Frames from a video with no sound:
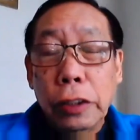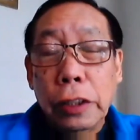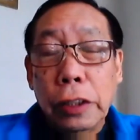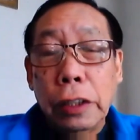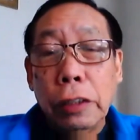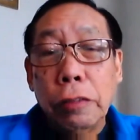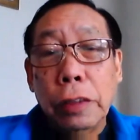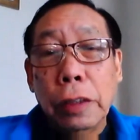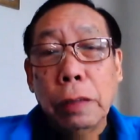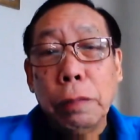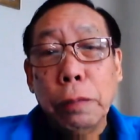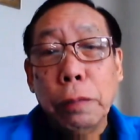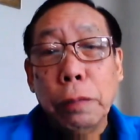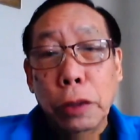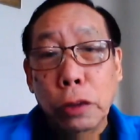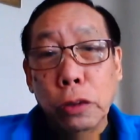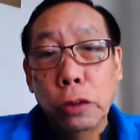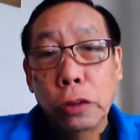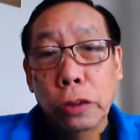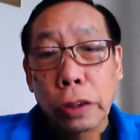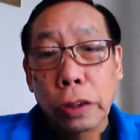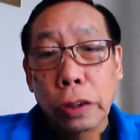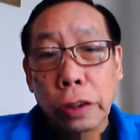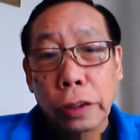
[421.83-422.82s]
need to give
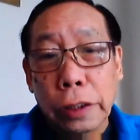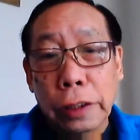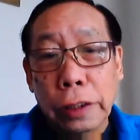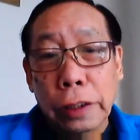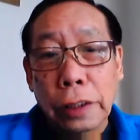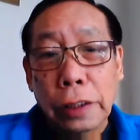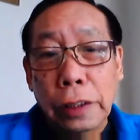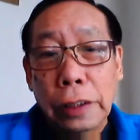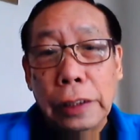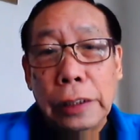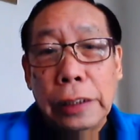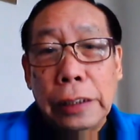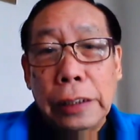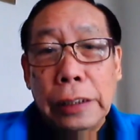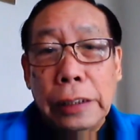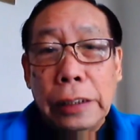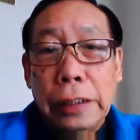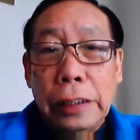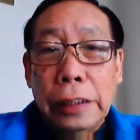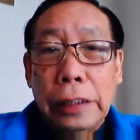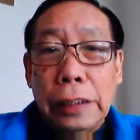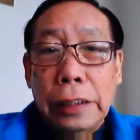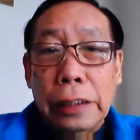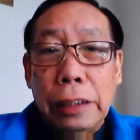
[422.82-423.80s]
them nutrients.
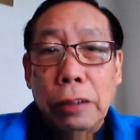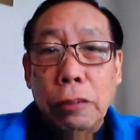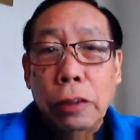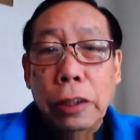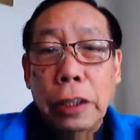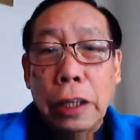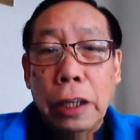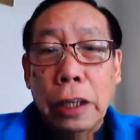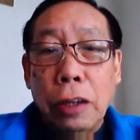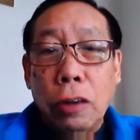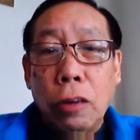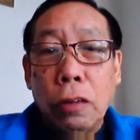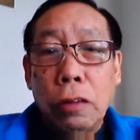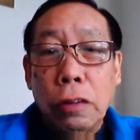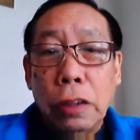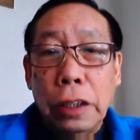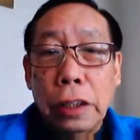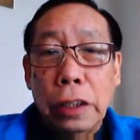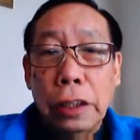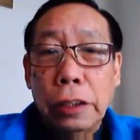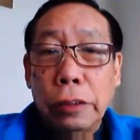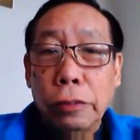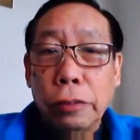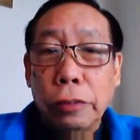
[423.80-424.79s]
Now, what are
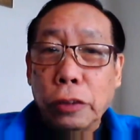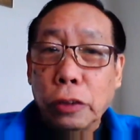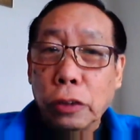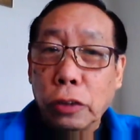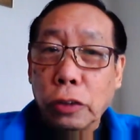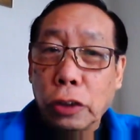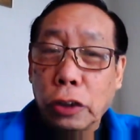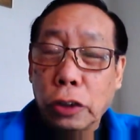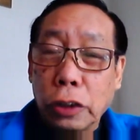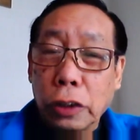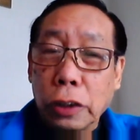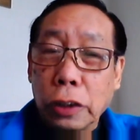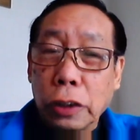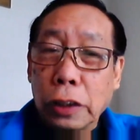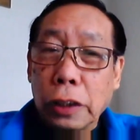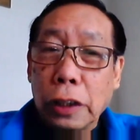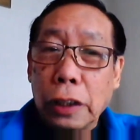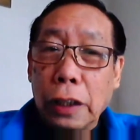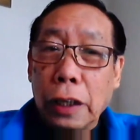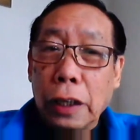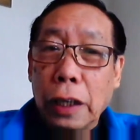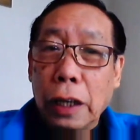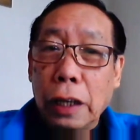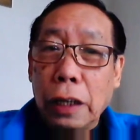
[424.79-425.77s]
all these fruits